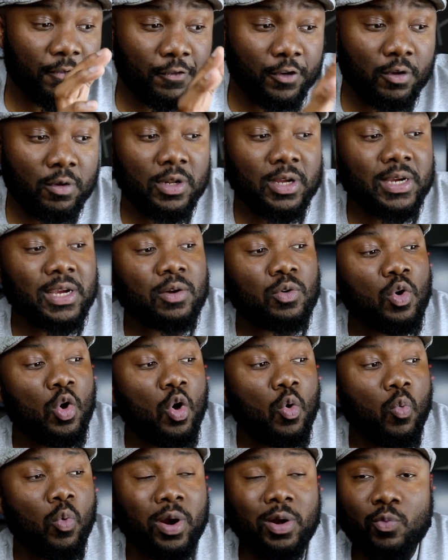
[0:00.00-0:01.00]
If you look at
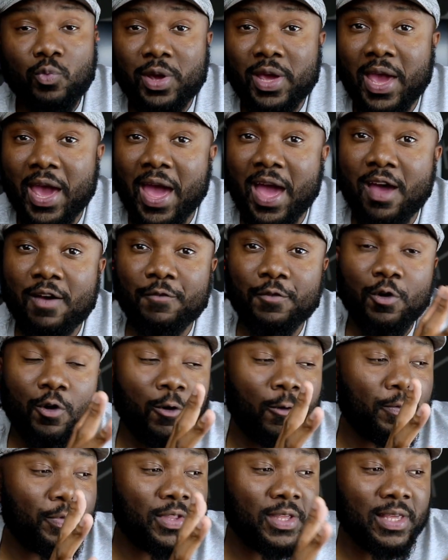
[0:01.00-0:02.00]
what we have
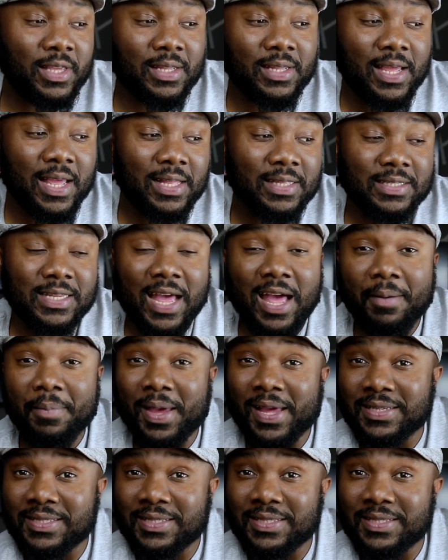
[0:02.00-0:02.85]
on the Tab